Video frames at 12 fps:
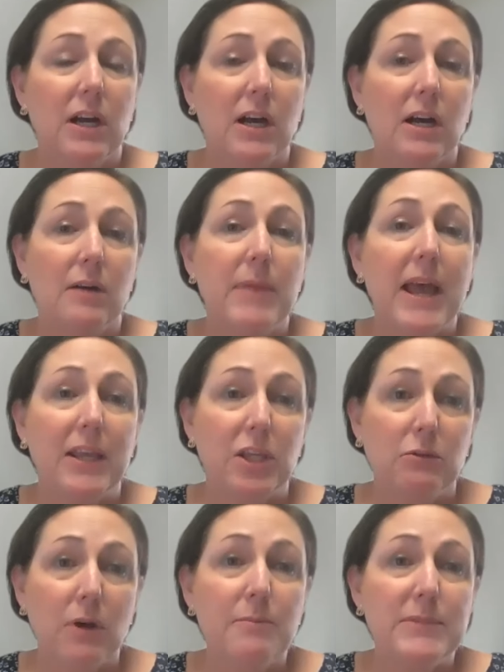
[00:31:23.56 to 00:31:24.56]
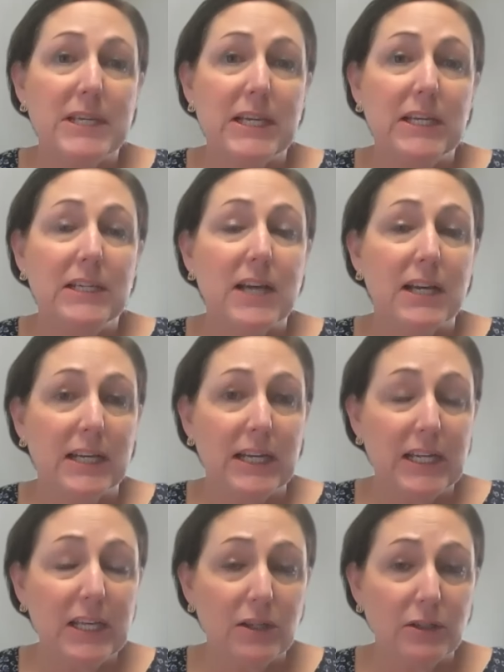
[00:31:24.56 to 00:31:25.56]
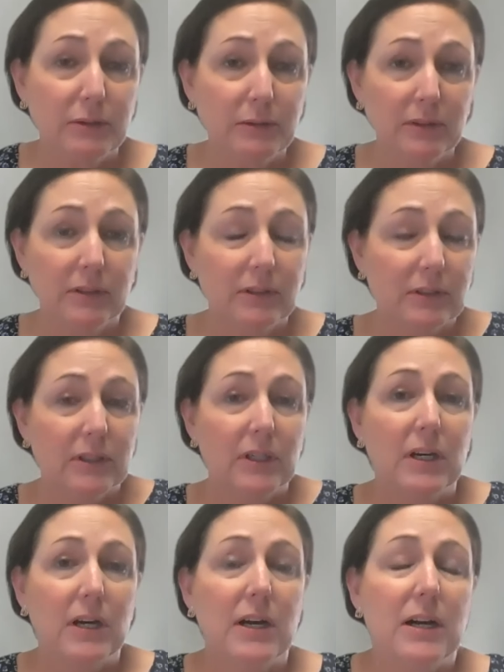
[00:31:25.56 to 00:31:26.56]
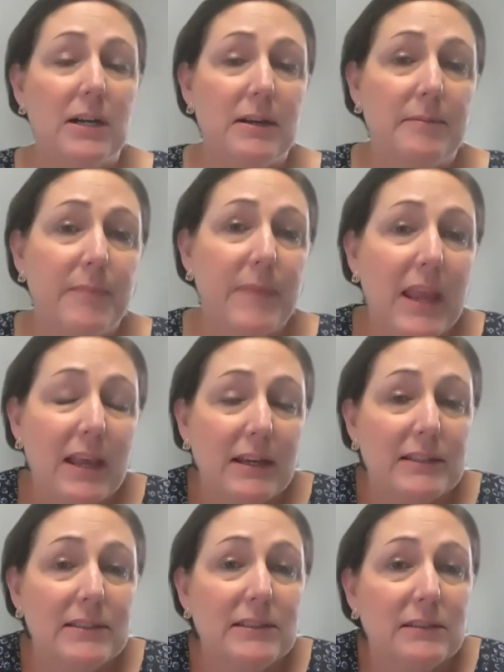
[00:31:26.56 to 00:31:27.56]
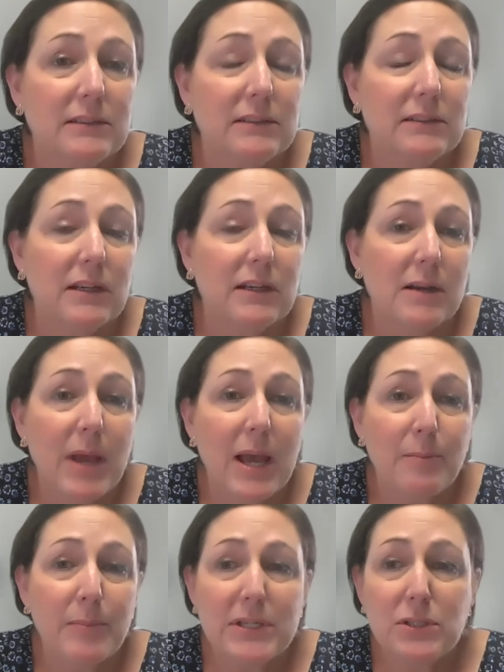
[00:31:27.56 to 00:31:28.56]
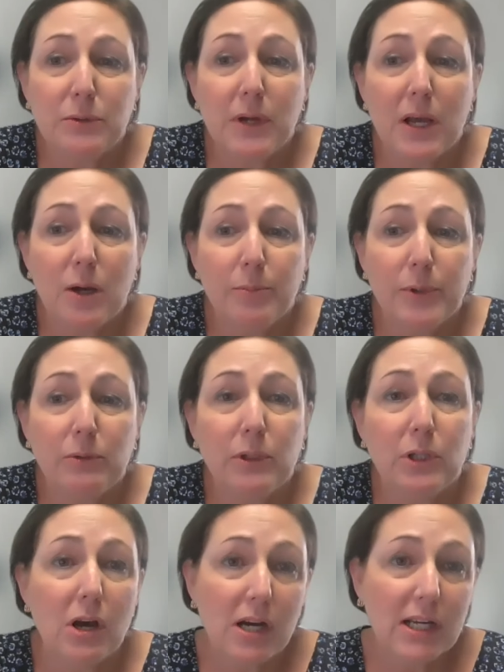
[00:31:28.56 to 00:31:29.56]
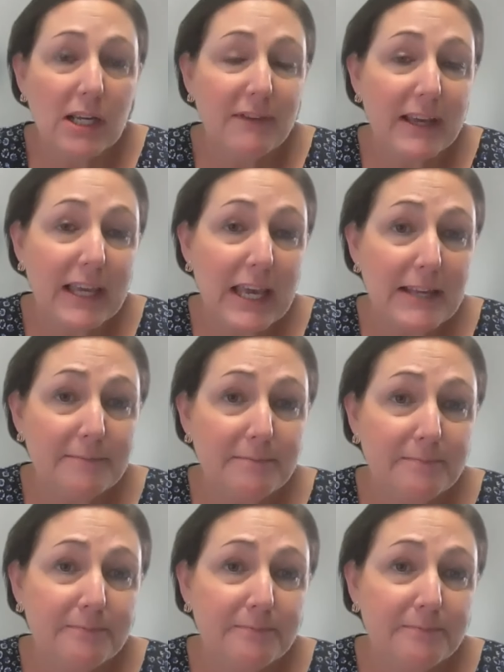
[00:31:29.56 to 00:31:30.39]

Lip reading: at umd.edu. And I'm happy to help you along if I can.